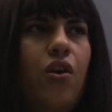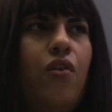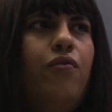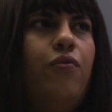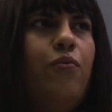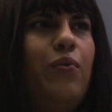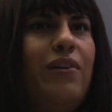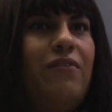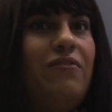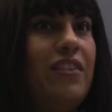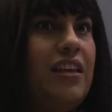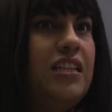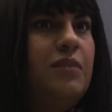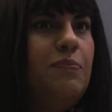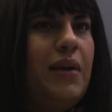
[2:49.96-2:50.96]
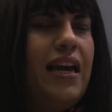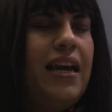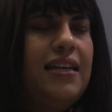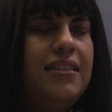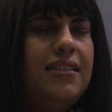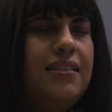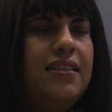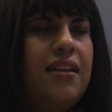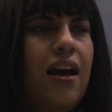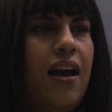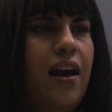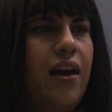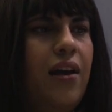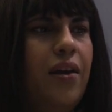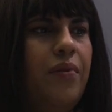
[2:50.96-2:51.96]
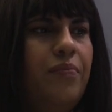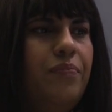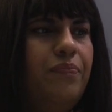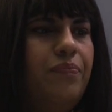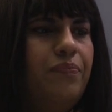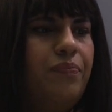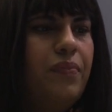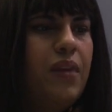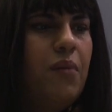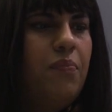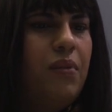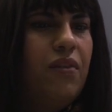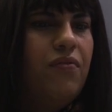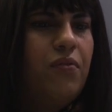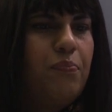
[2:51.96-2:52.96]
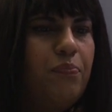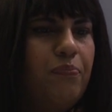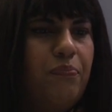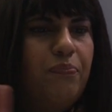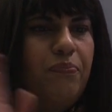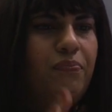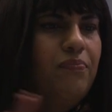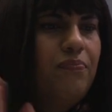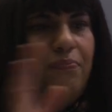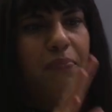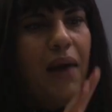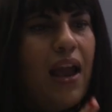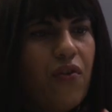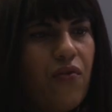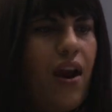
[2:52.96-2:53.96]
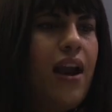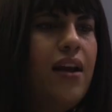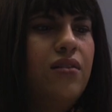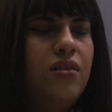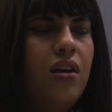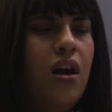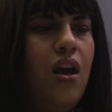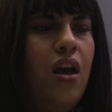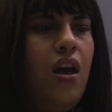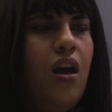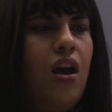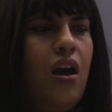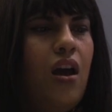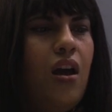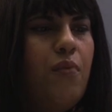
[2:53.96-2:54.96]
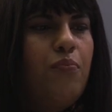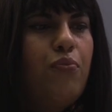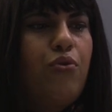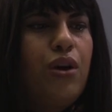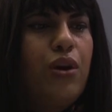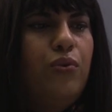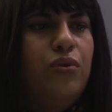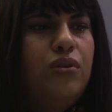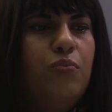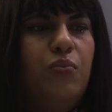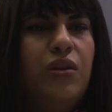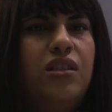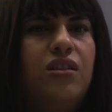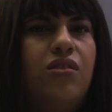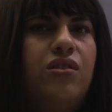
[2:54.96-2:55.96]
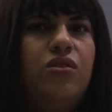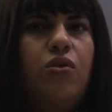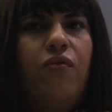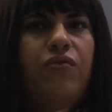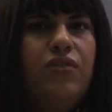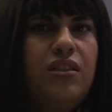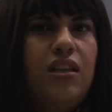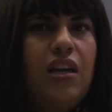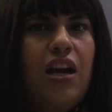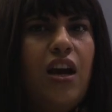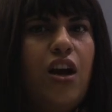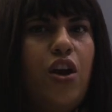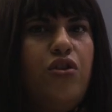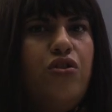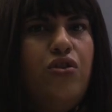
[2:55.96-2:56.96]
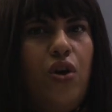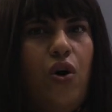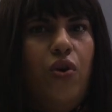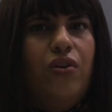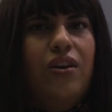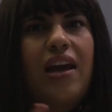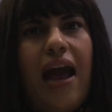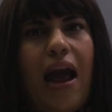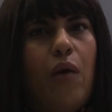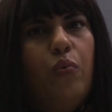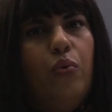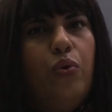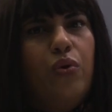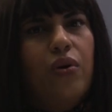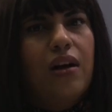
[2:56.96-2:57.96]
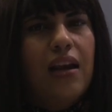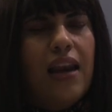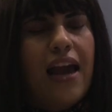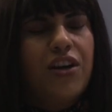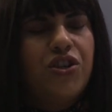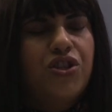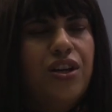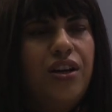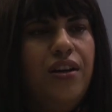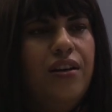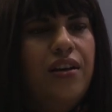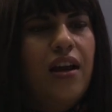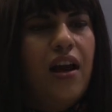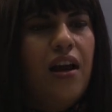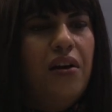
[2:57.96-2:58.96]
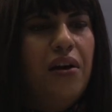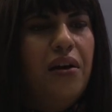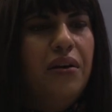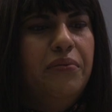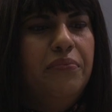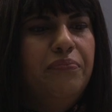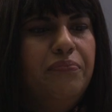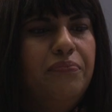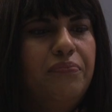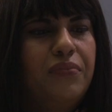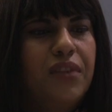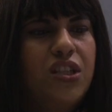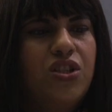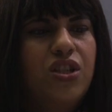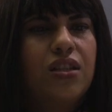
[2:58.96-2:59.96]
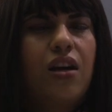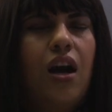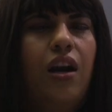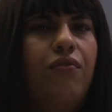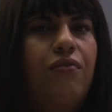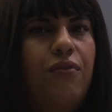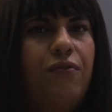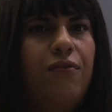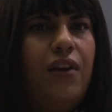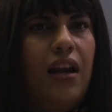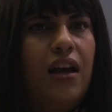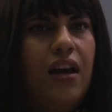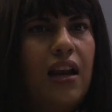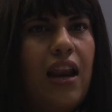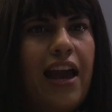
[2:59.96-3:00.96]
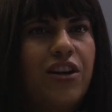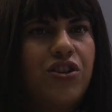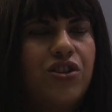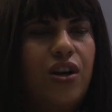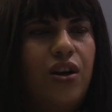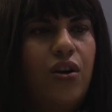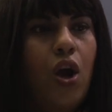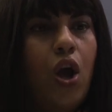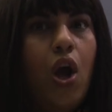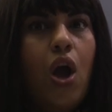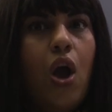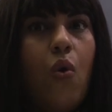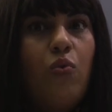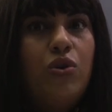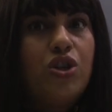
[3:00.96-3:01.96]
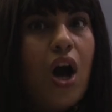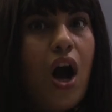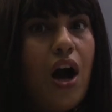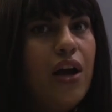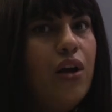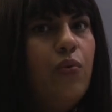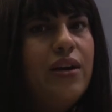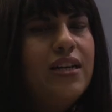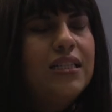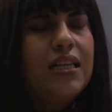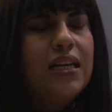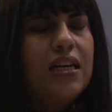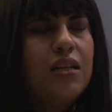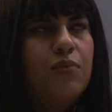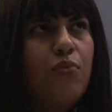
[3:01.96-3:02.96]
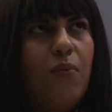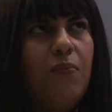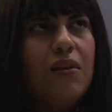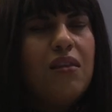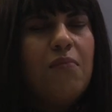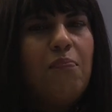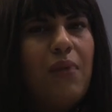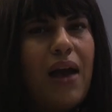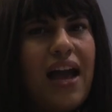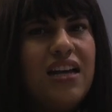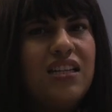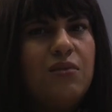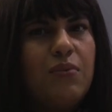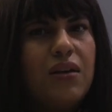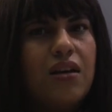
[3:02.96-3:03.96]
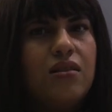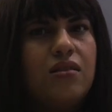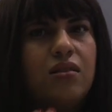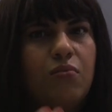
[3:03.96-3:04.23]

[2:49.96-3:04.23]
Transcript: off with this piece, a bit of a background. Pre-autumn winter is obviously a non-catwalk collection. It's just kind of a filler collection, which I always think is probably the best because